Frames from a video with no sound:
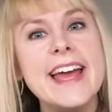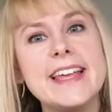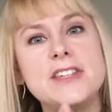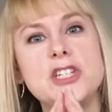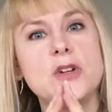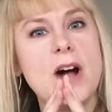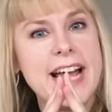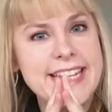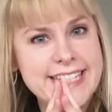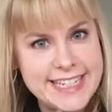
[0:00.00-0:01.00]
is to
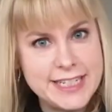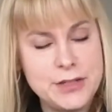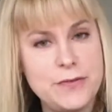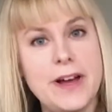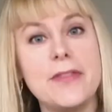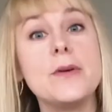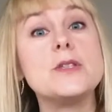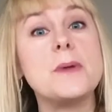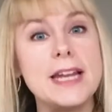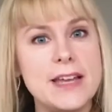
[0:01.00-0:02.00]
identify those
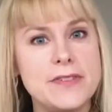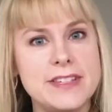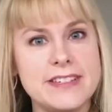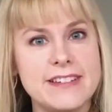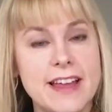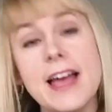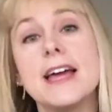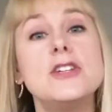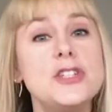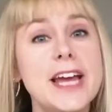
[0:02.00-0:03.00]
beliefs
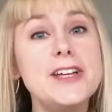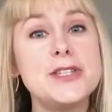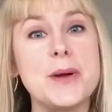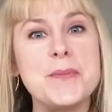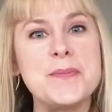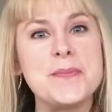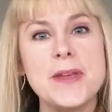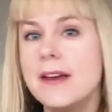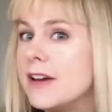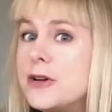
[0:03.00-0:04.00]
and to change them.
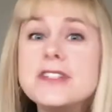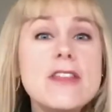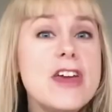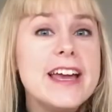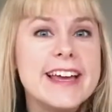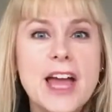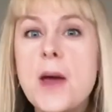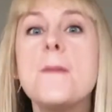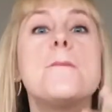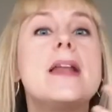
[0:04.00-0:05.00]
Here's the thing,
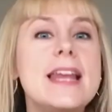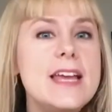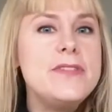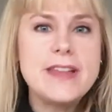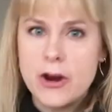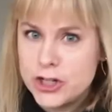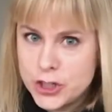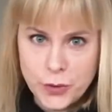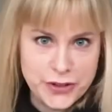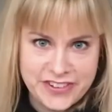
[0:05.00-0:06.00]
beliefs are a
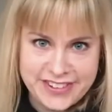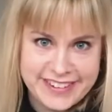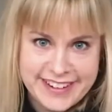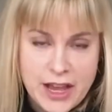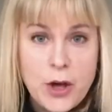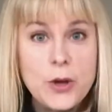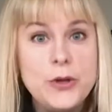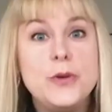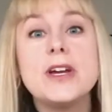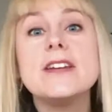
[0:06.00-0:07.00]
choice.
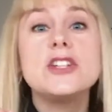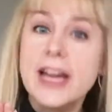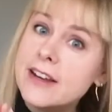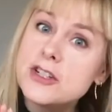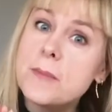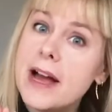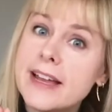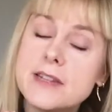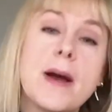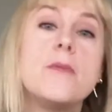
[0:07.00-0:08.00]
You can change your
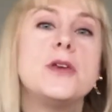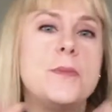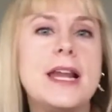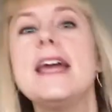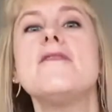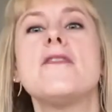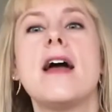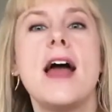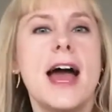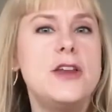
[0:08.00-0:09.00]
mind about what you believe
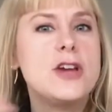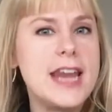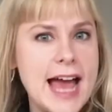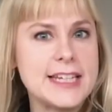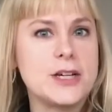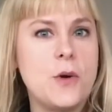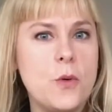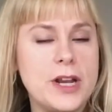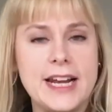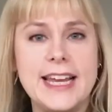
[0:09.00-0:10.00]
and you can act
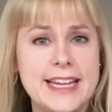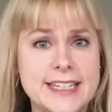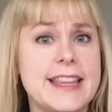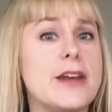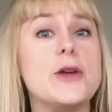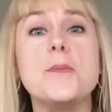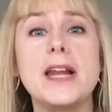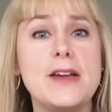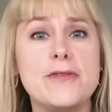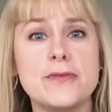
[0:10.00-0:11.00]
accordingly into that new
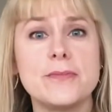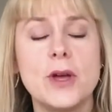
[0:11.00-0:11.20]
belief.